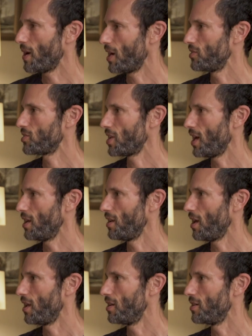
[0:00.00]

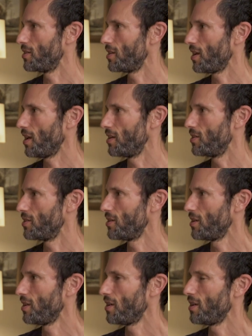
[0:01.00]
mindset and and.